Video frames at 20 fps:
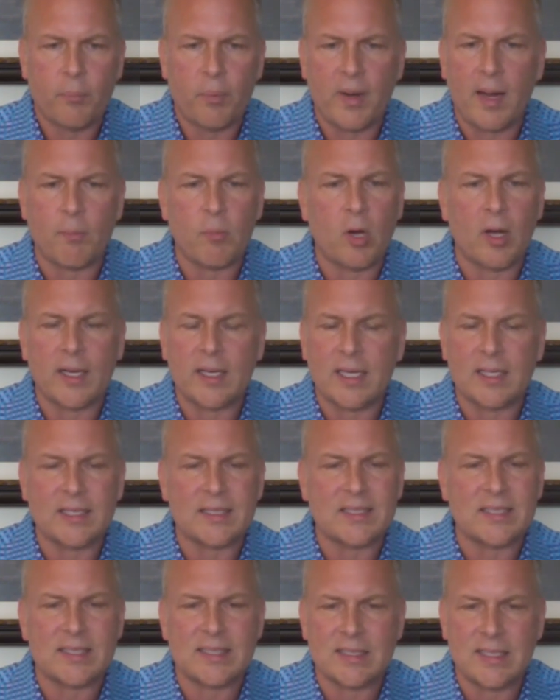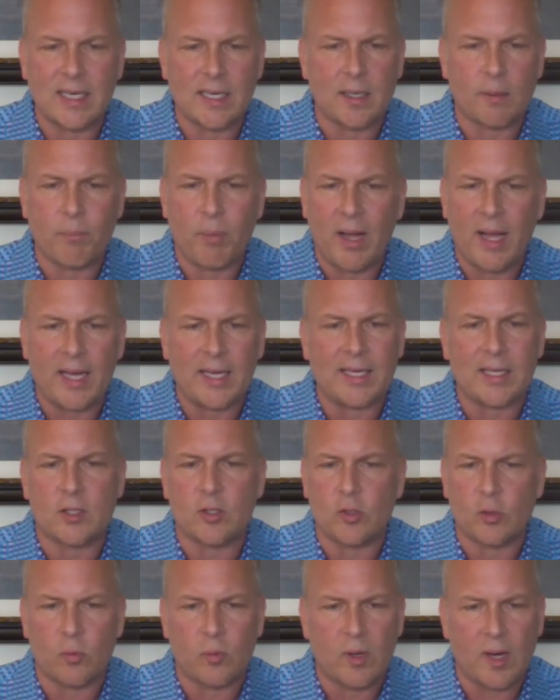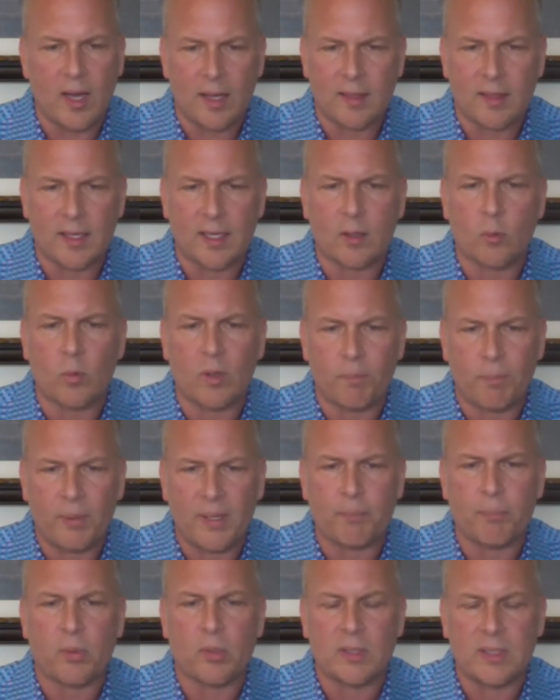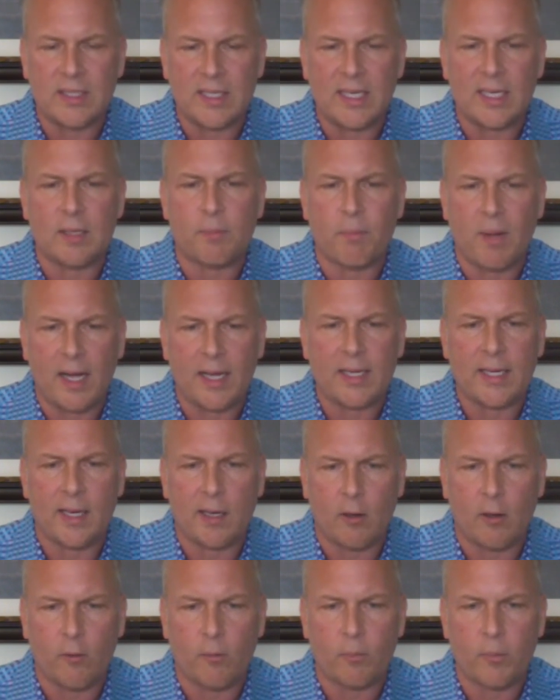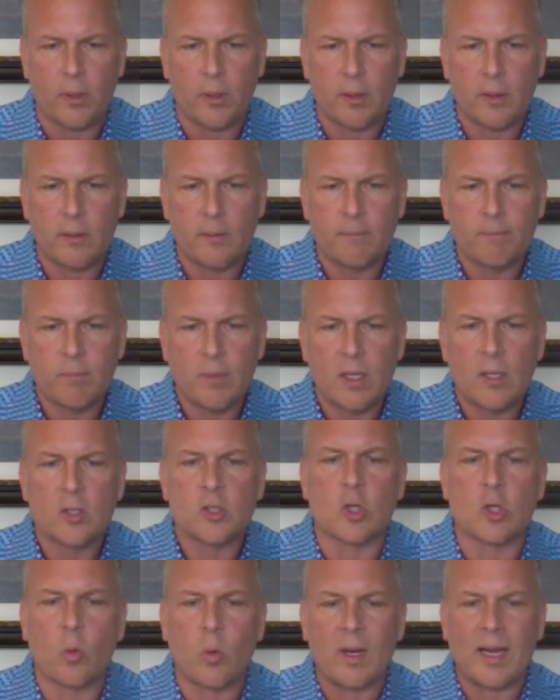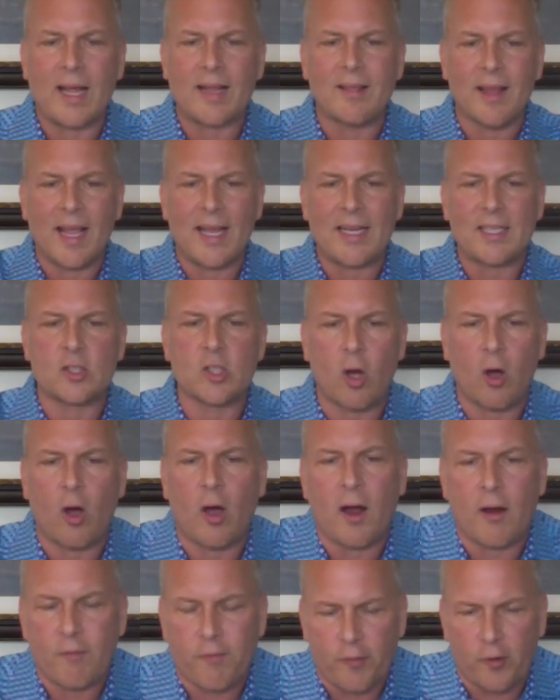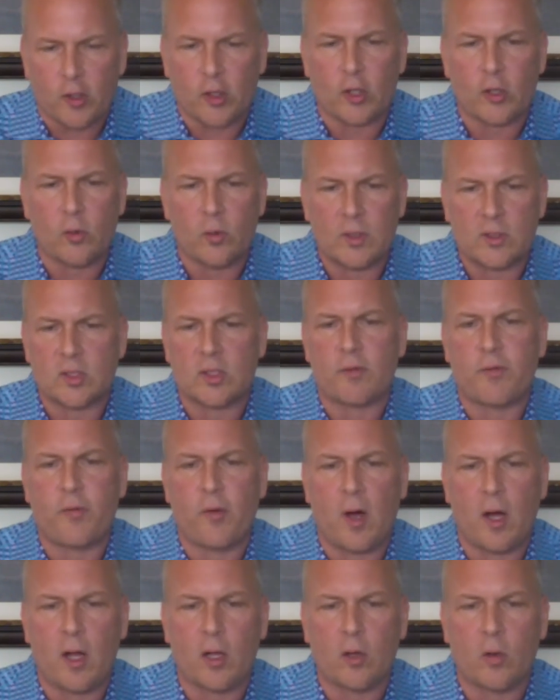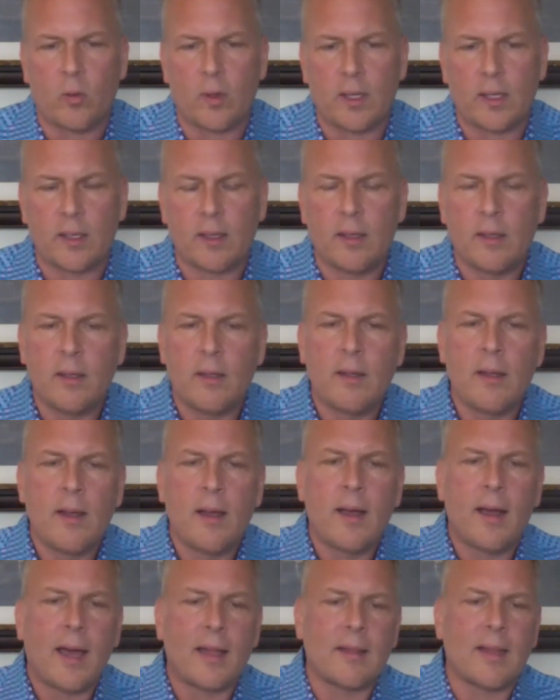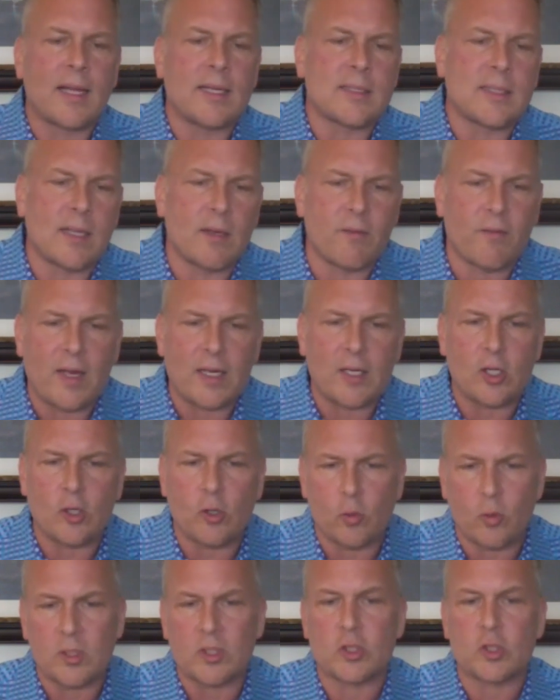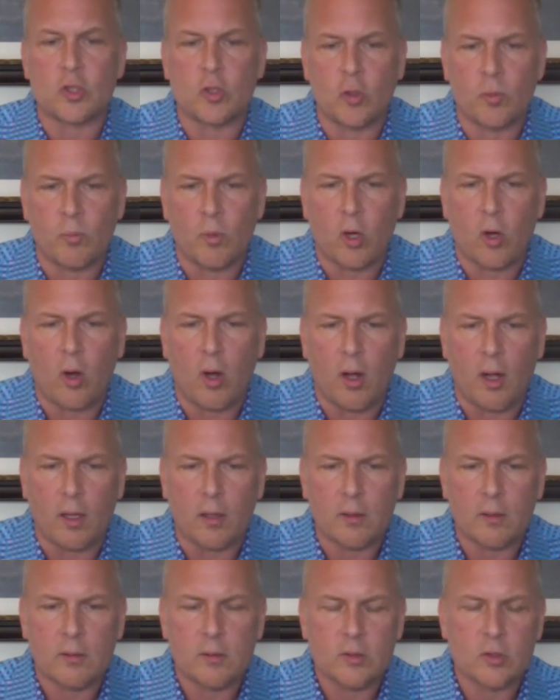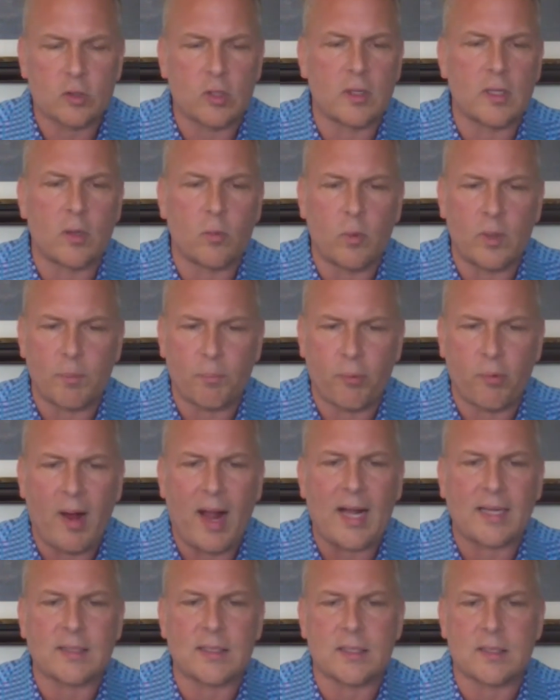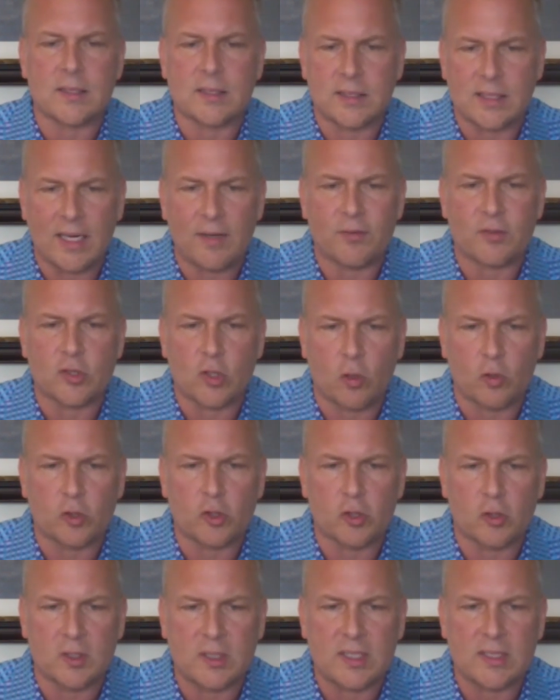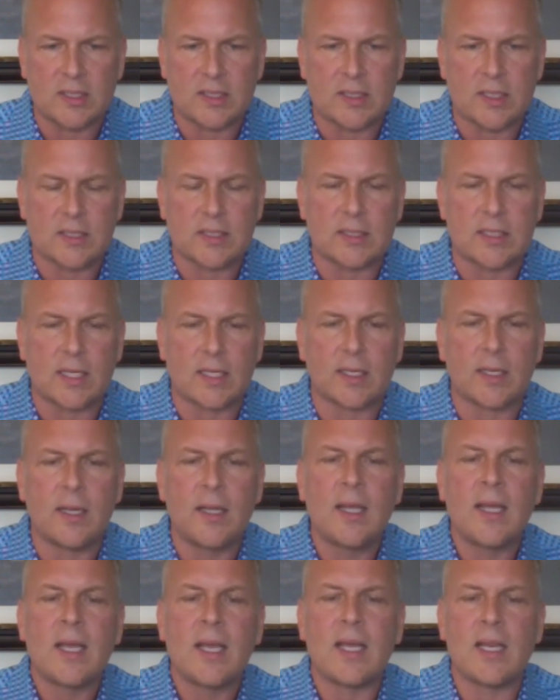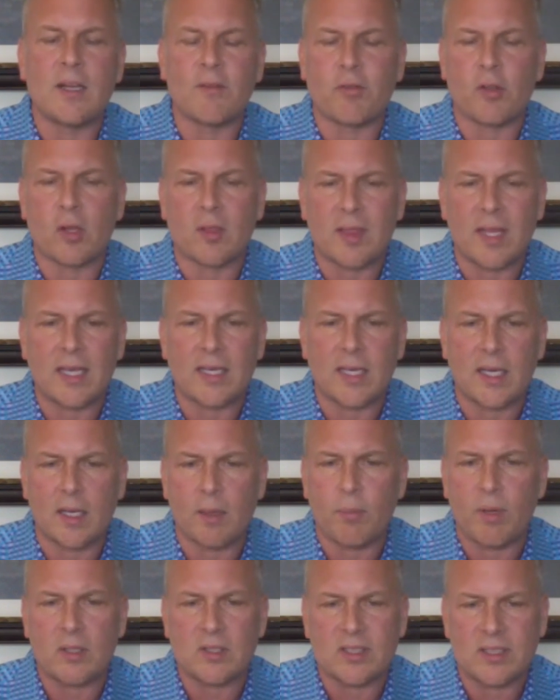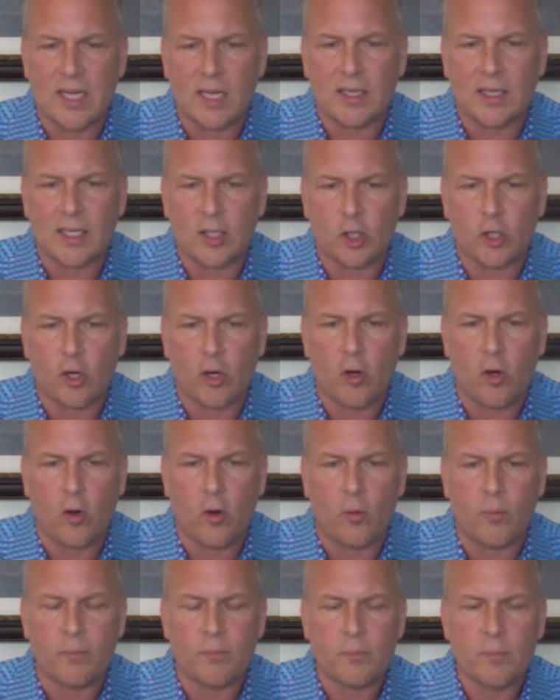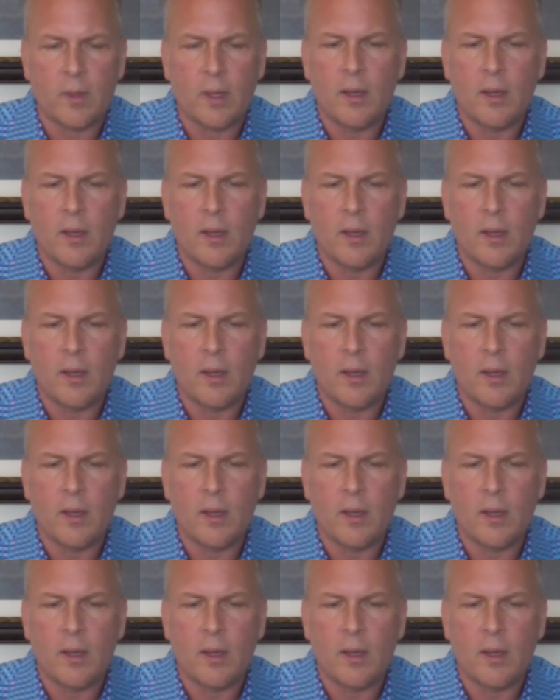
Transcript: But I'm not going to stand by and do nothing when people need my help. So, what I'd like to offer you is the following I'd like to invite you to a Zoom call so that we practice safe social distancing. And if you're thinking about selling your home,